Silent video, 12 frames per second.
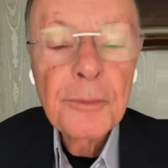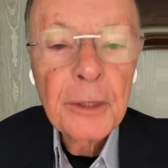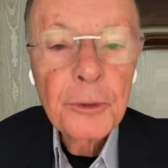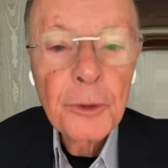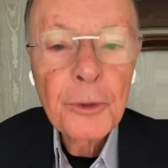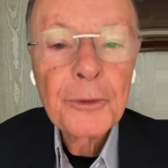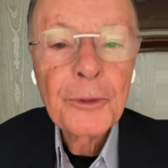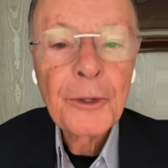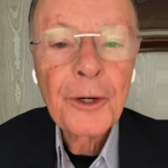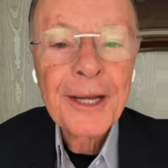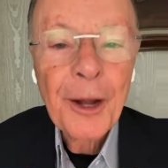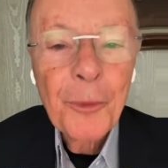
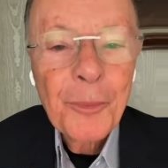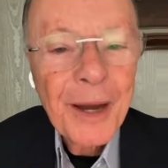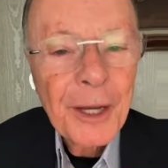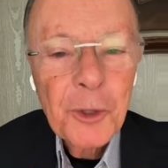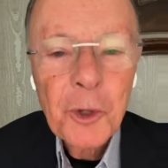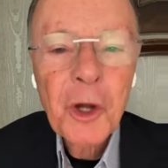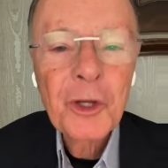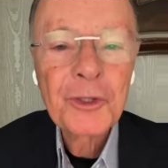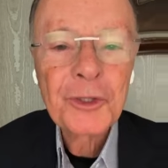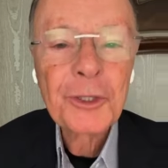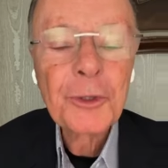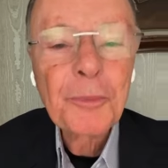Jesus
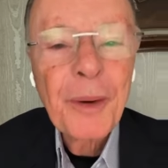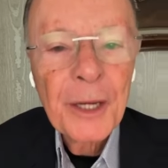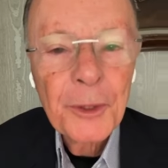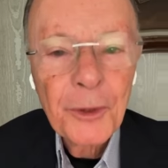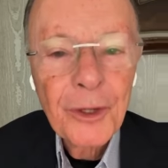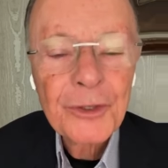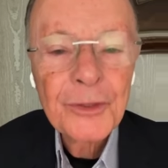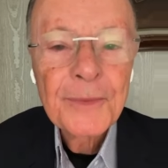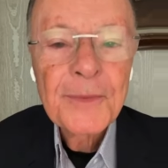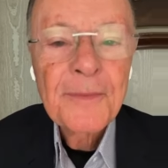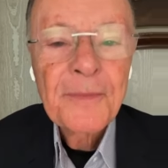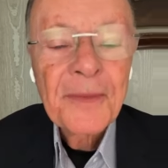told us to say
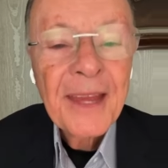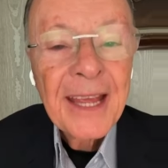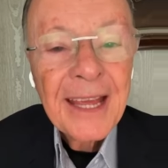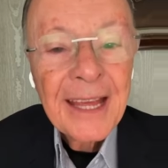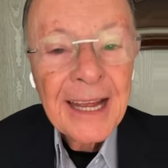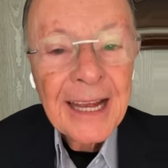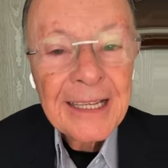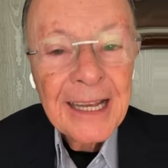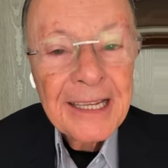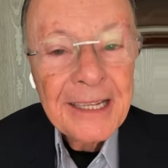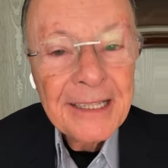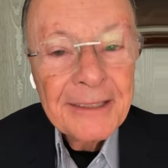the Lord's Prayer,
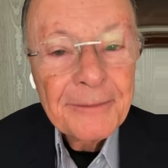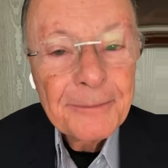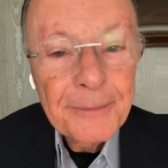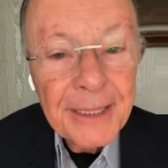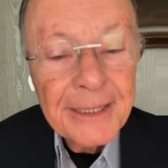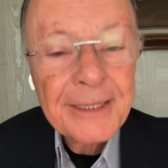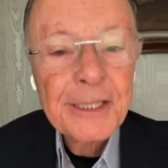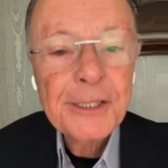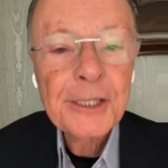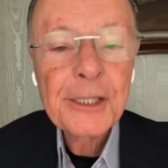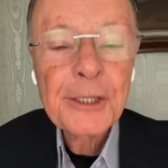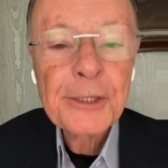and in the Lord's
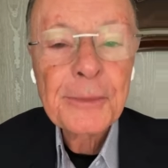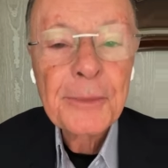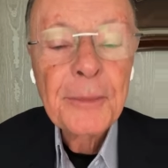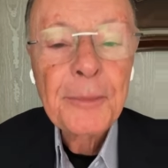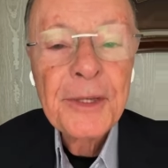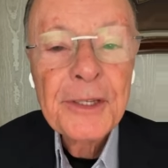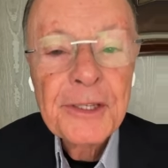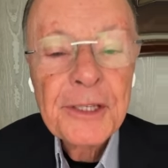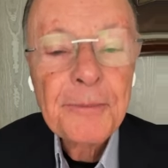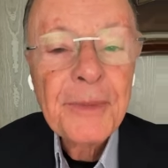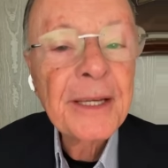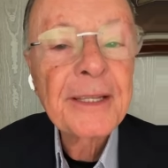Prayer, He
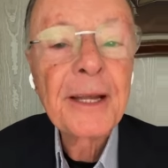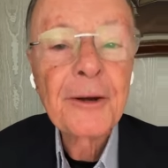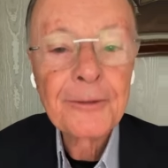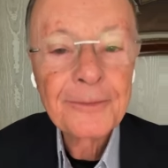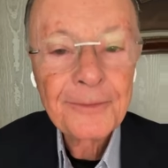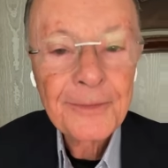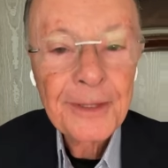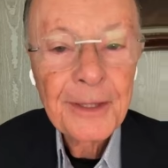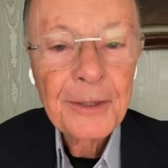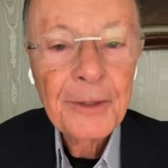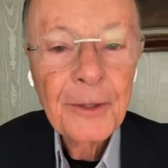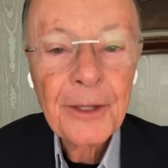tells us to
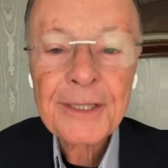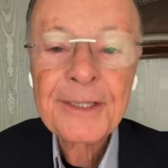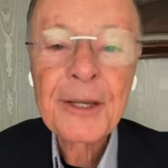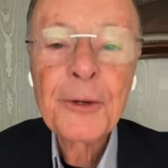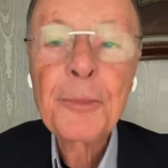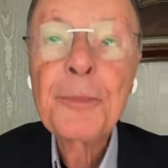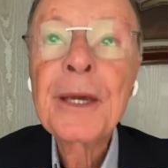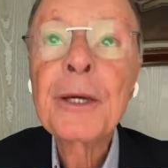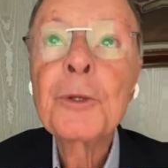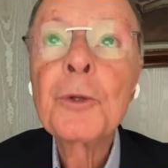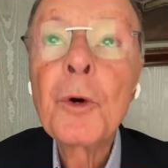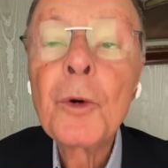ask for
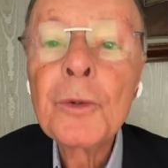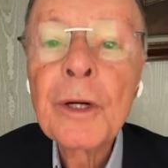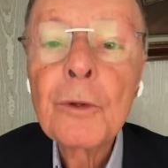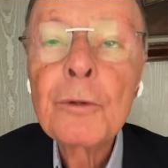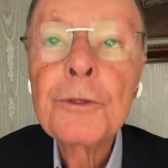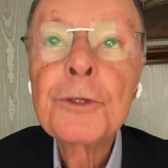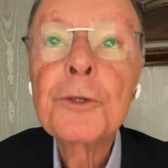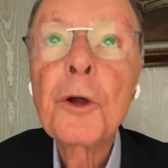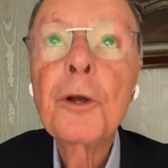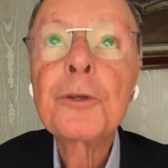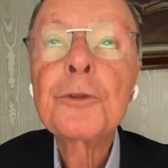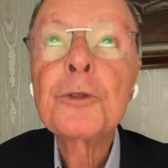forgiveness. Lord,
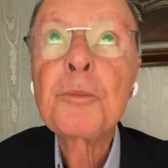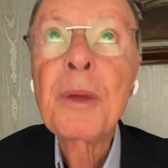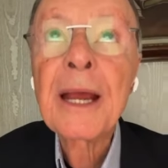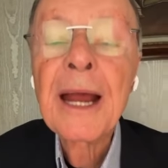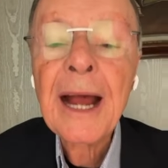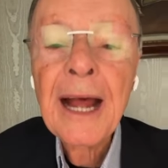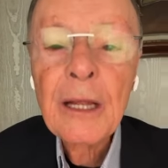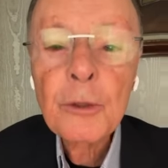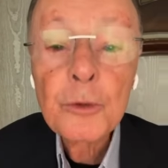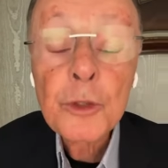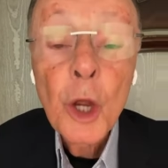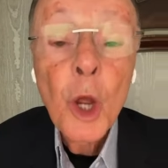forgive our
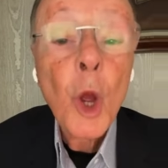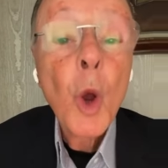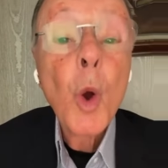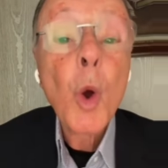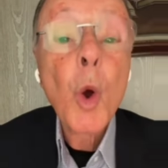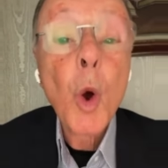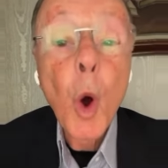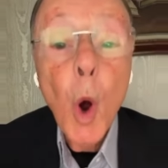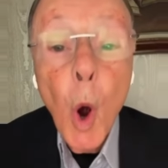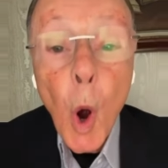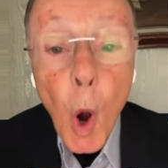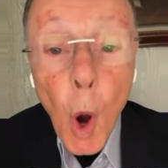debts
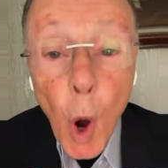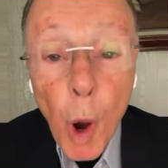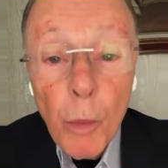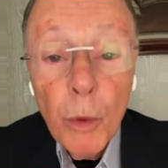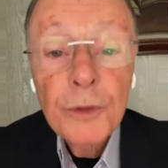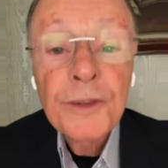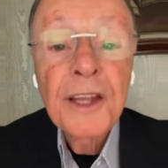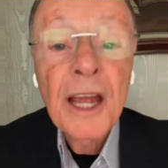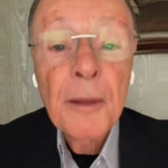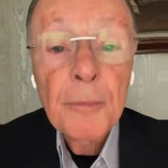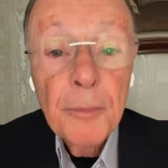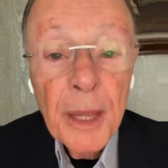as we
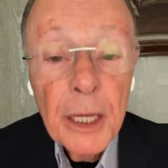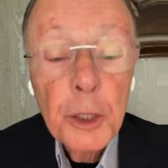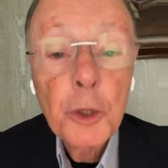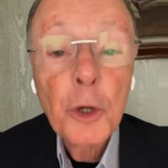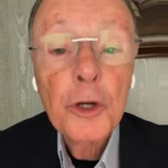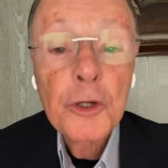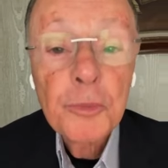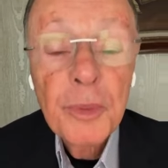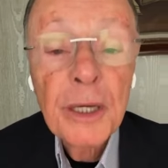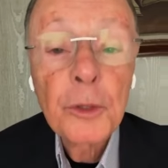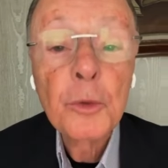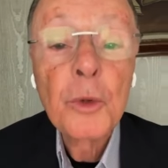forgive
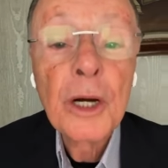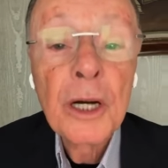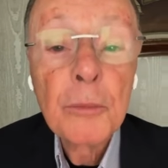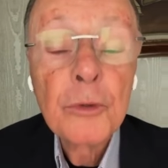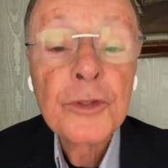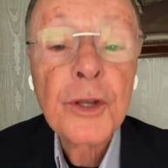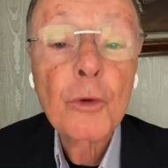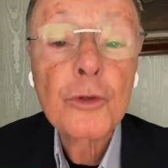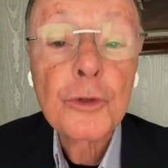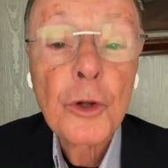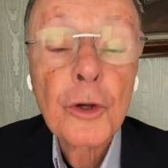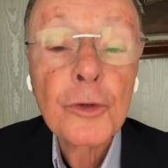our
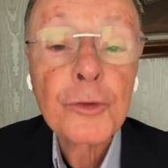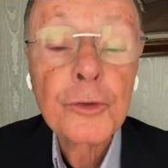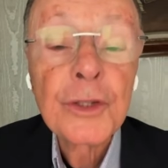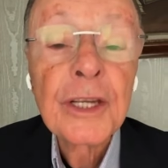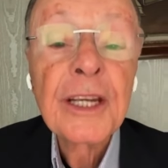debtors.